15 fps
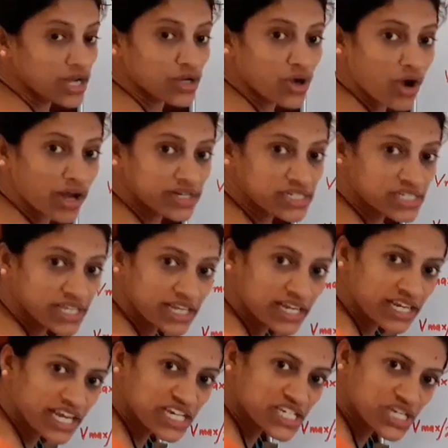
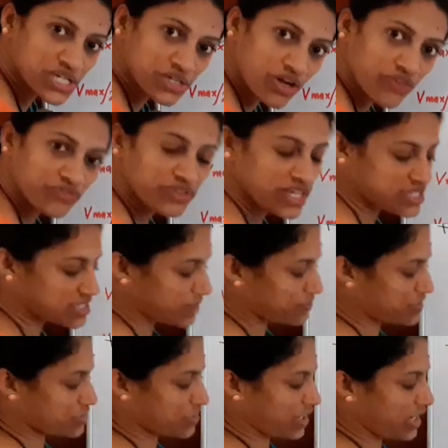concentration of the
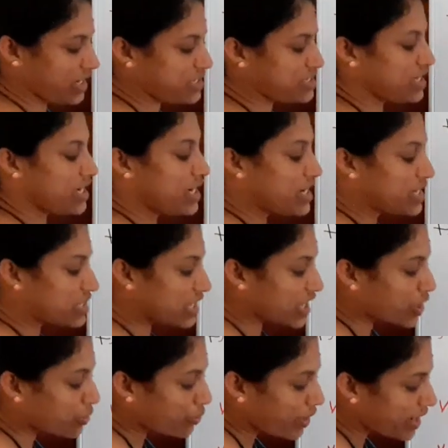substrate
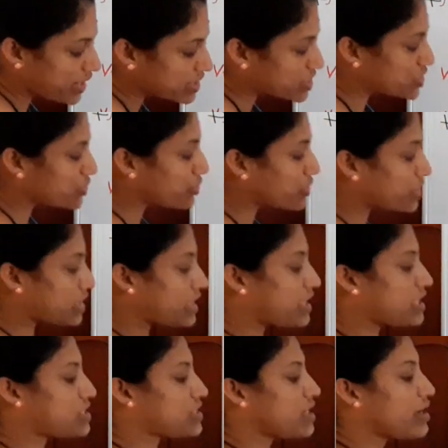required to
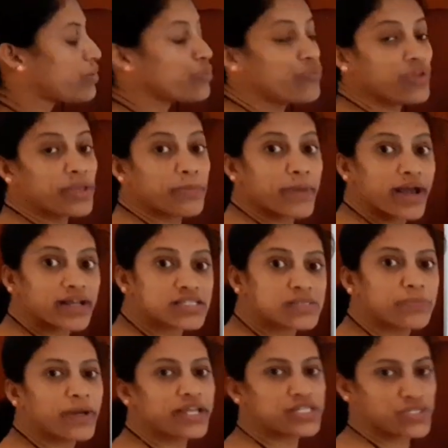reach Vmax
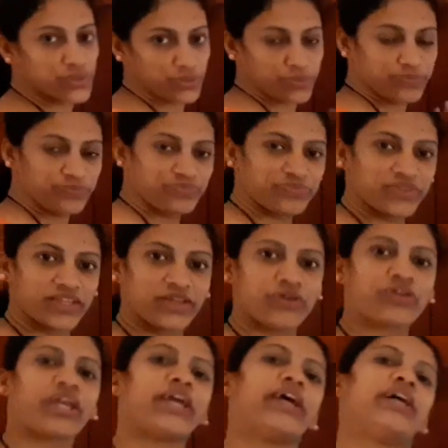by 2.
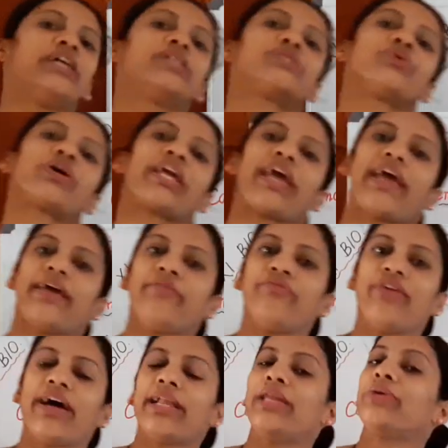Okay, so Km
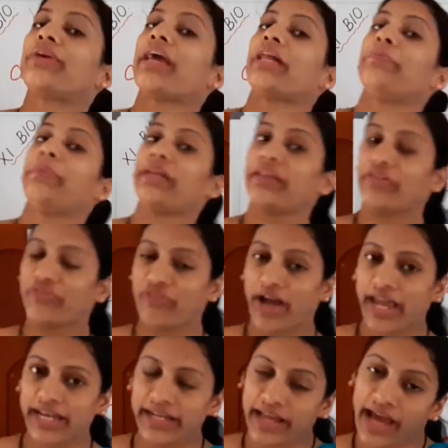value can be
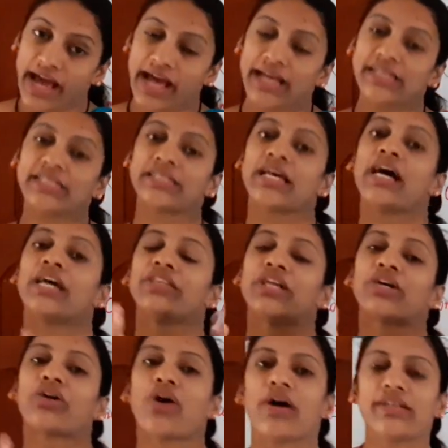defined as
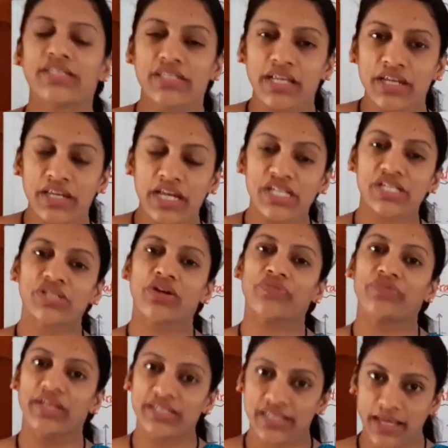the concentration
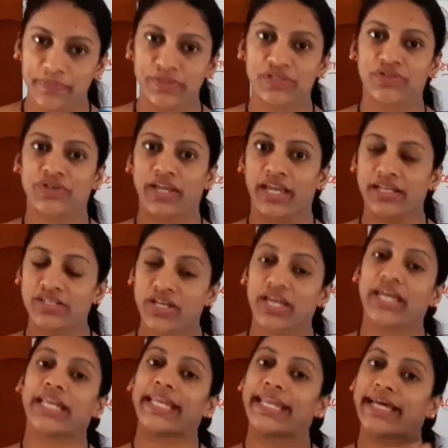of the substrate
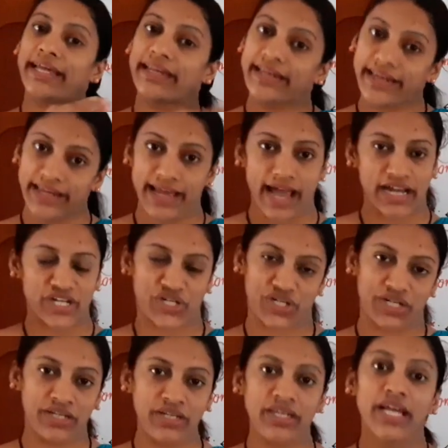in a
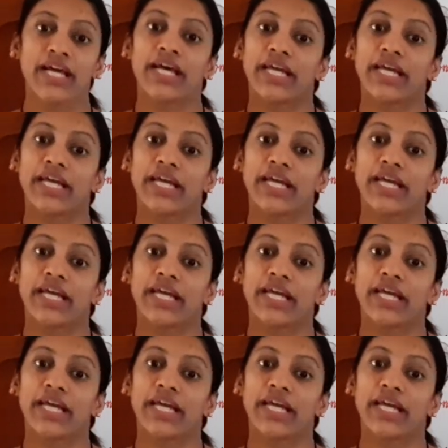reaction